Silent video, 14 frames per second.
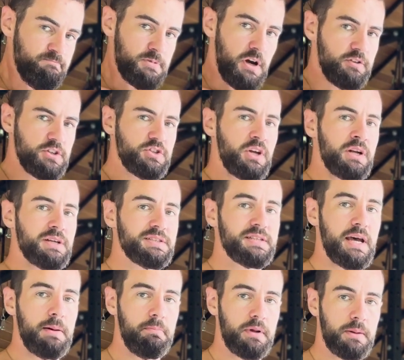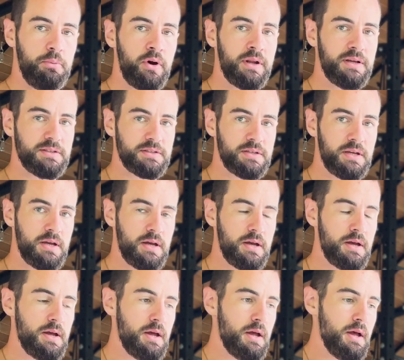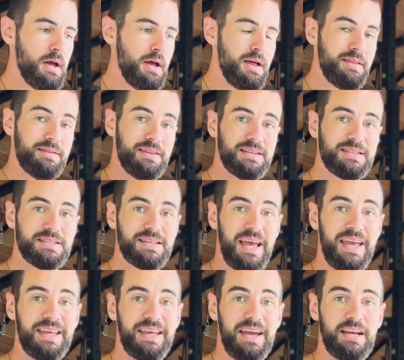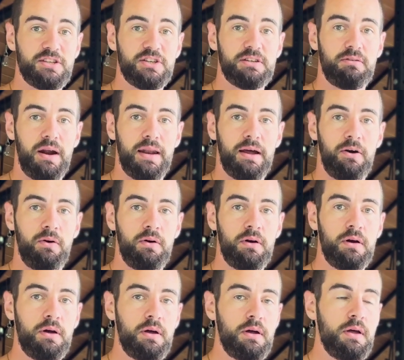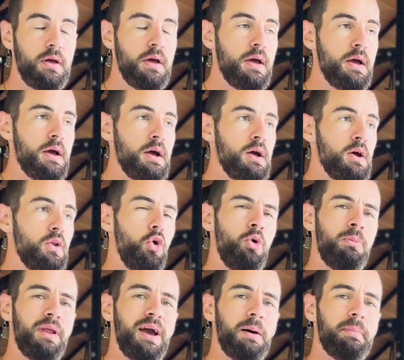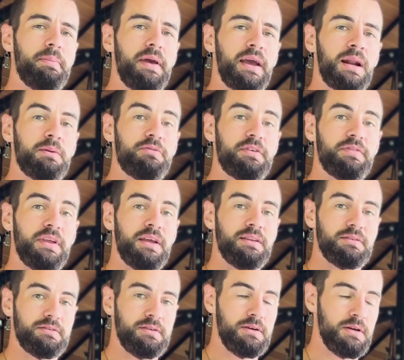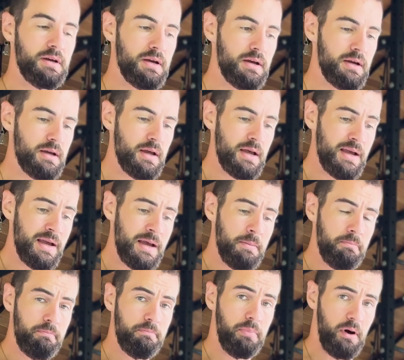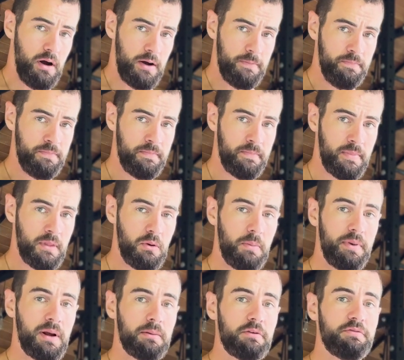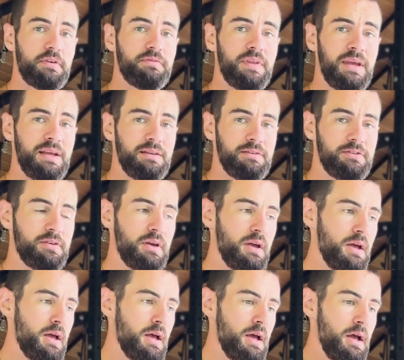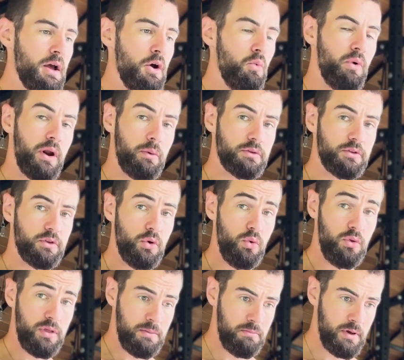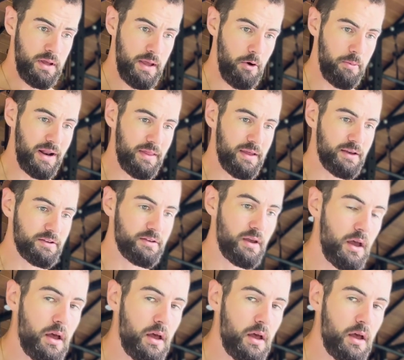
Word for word: I've just done a set, but the point is, this is 8 kg right now. Normally I'd be picking up 15s, but when I pick up the 15s, when I would do them, it would be like this.